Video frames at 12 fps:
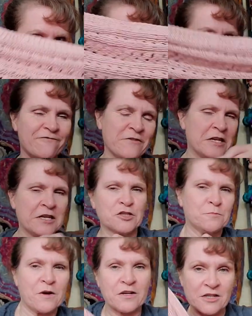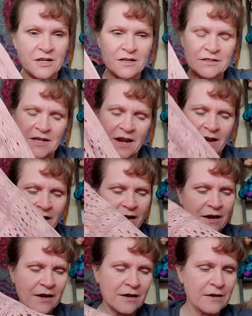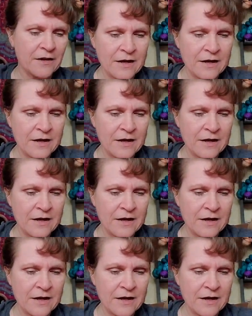a finished project, yay!